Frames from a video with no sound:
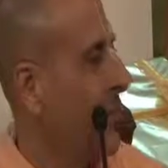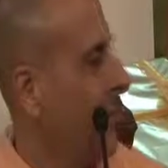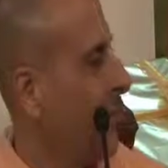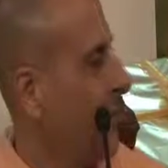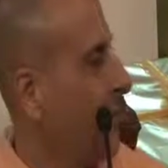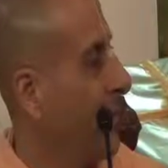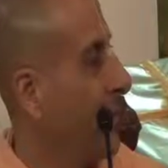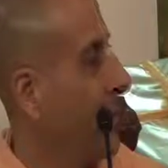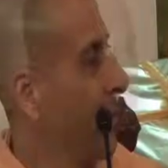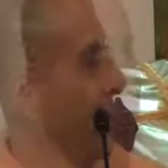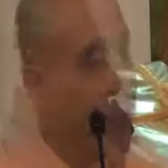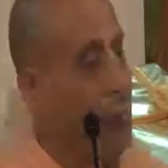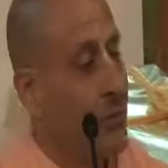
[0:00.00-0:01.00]
area.
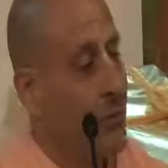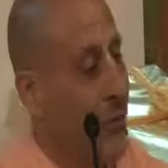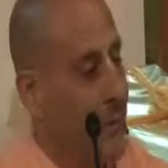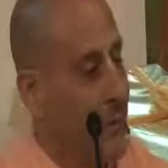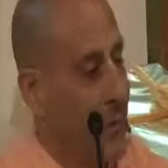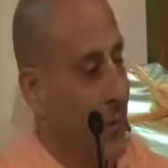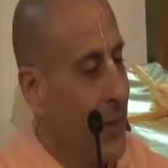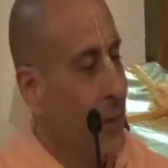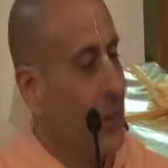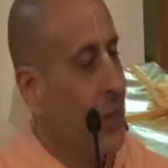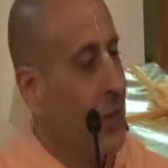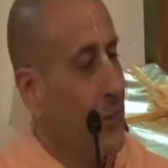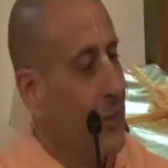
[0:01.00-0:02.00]

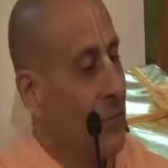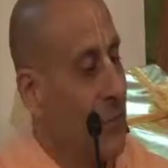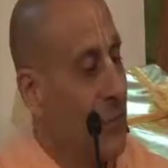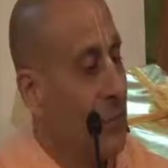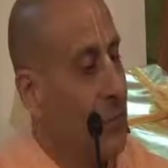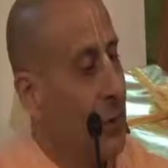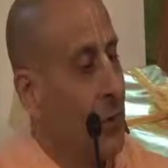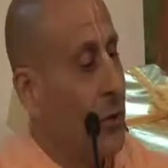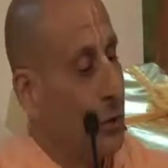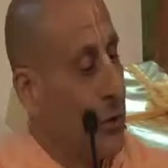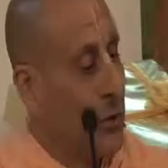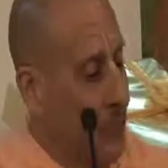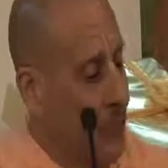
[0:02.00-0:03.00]
Sifted
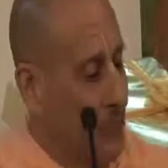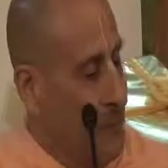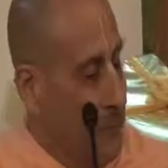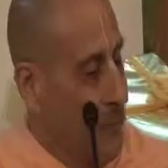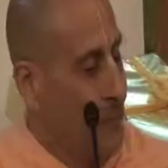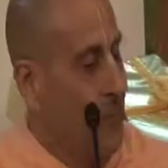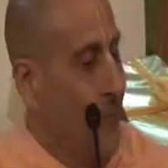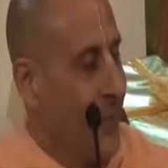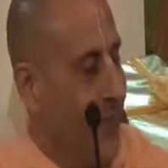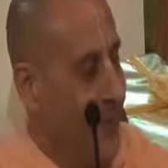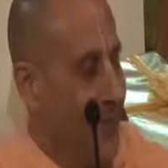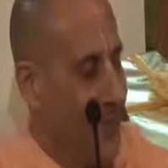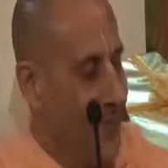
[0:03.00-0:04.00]
dirt.
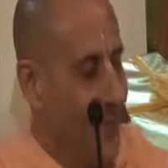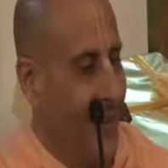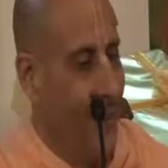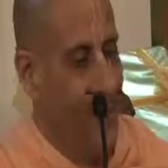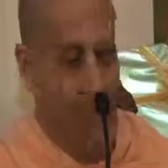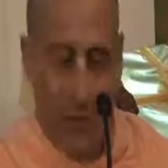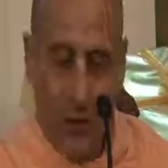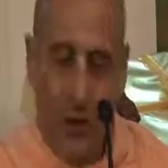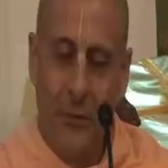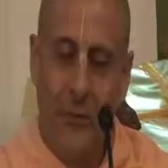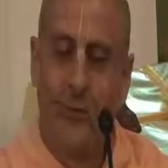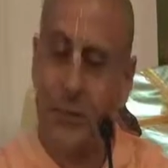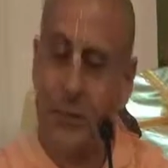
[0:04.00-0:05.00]
And there was
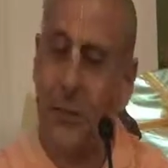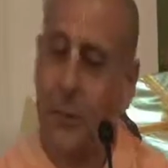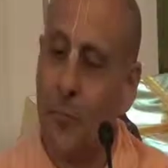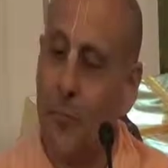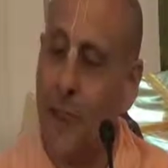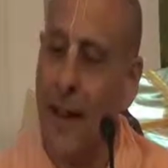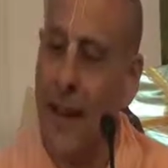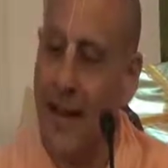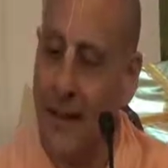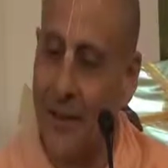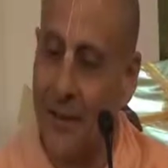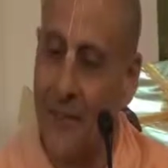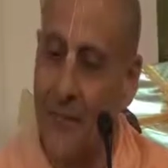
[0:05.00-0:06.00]
always a little
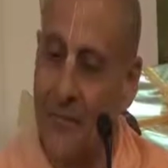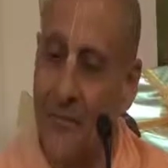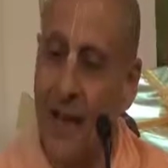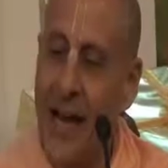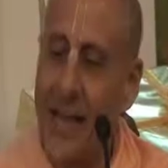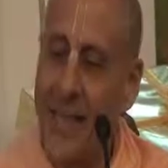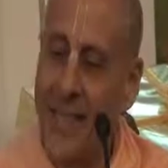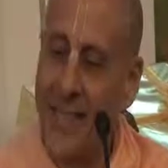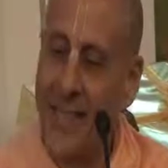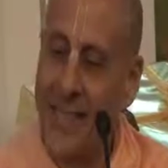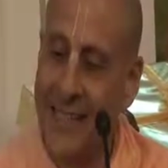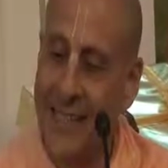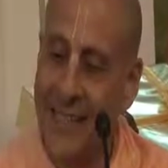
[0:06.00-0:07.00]
pile of
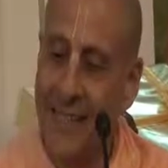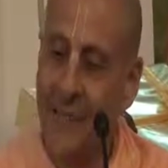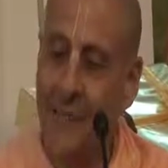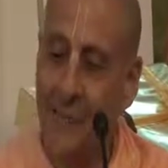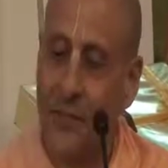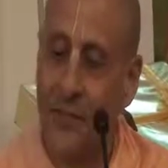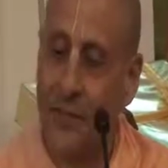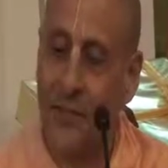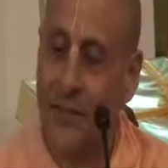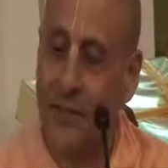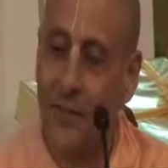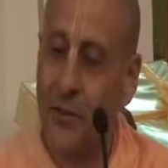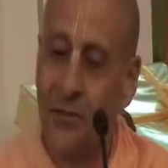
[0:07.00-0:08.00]
finely sifted
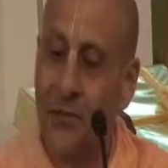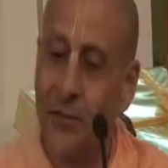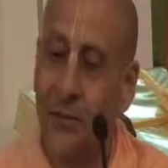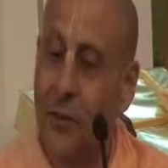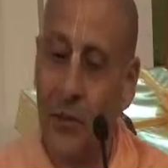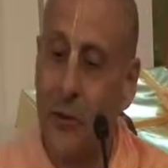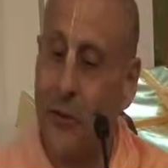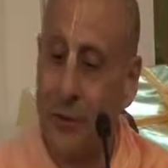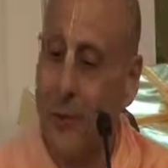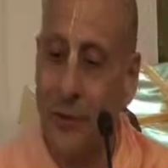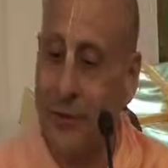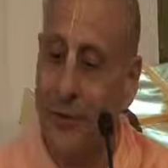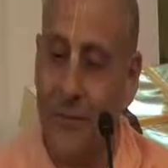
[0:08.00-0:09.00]
dirt
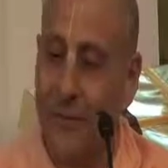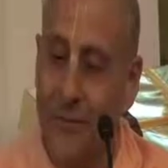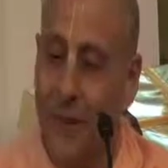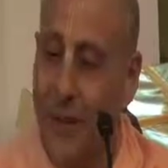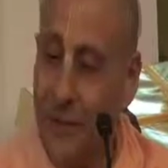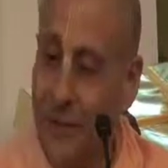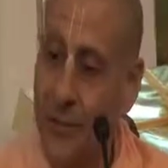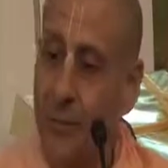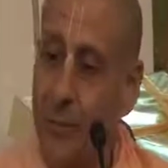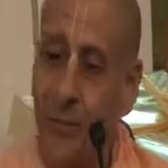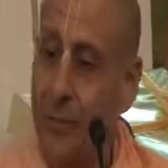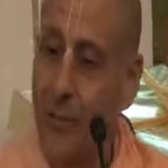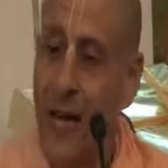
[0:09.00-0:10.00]
and a little
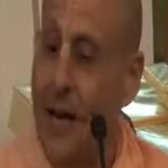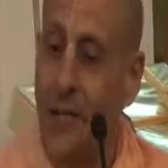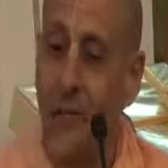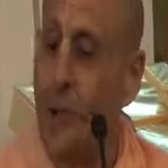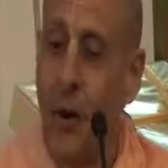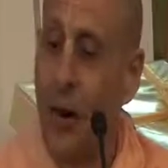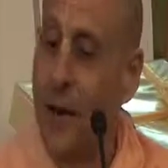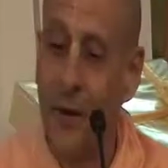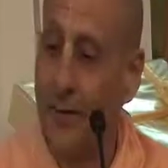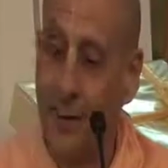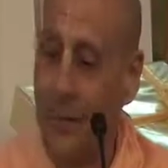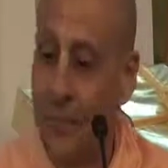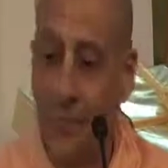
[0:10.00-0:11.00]
pot of water
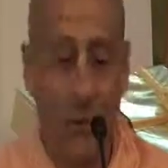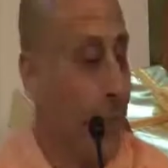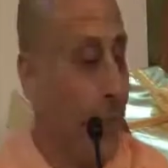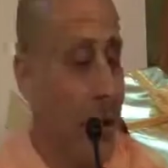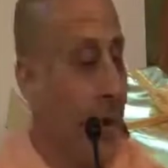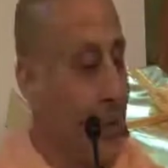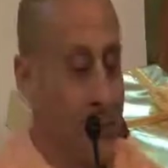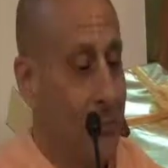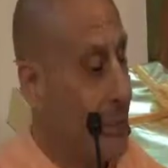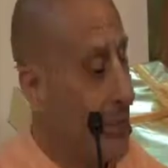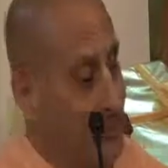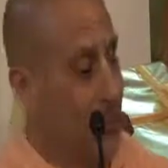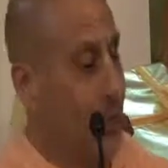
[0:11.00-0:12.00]
for him to wash
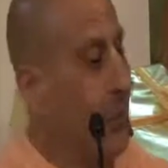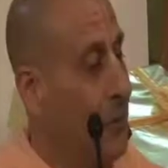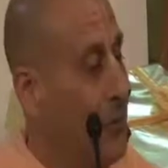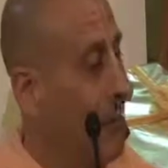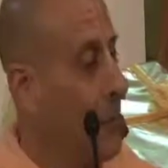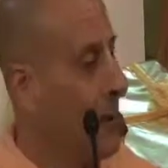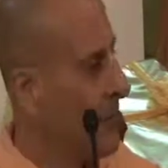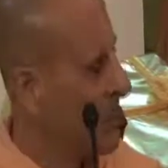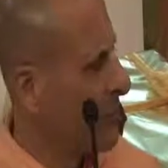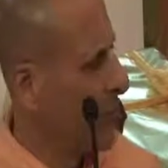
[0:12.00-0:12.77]
before going in.